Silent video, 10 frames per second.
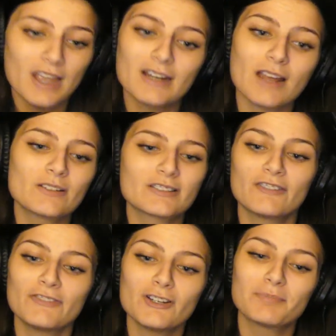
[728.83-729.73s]
And now he's
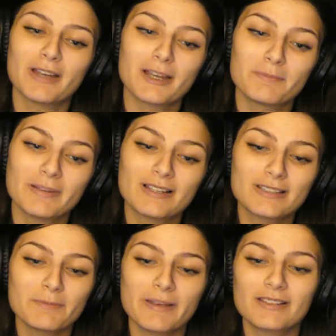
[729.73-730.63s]
gonna feel bad because
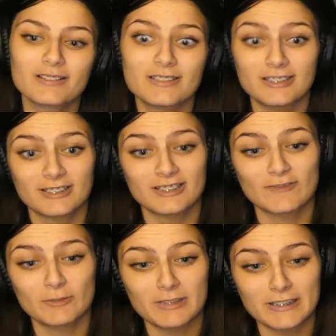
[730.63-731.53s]
he basically does
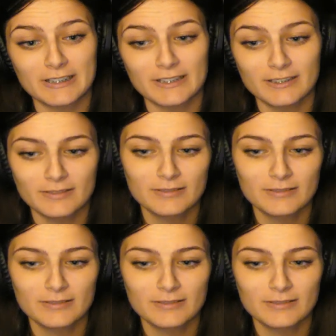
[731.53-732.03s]
have the money.